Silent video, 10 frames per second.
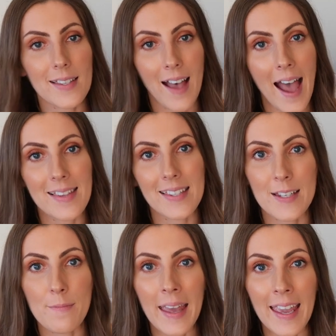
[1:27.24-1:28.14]
size
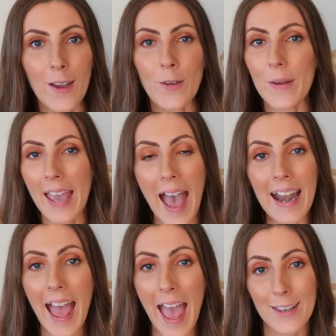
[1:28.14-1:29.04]
to me, you
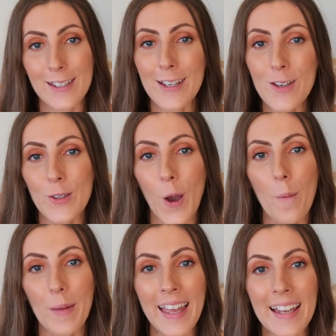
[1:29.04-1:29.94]
can actually
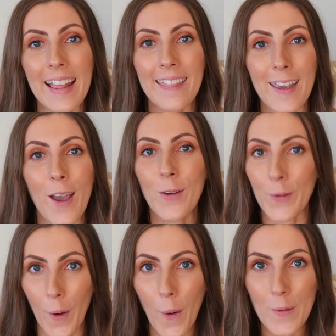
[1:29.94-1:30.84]
shop in
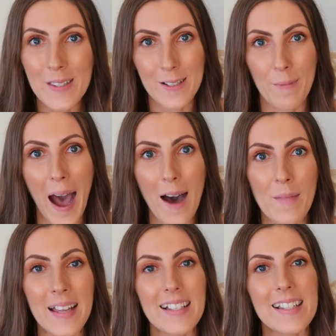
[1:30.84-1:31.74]
the girls
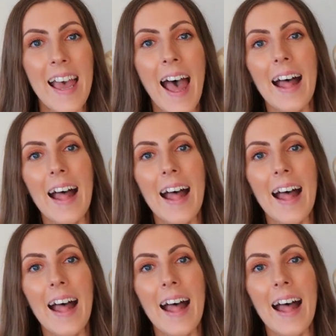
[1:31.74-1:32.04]
department.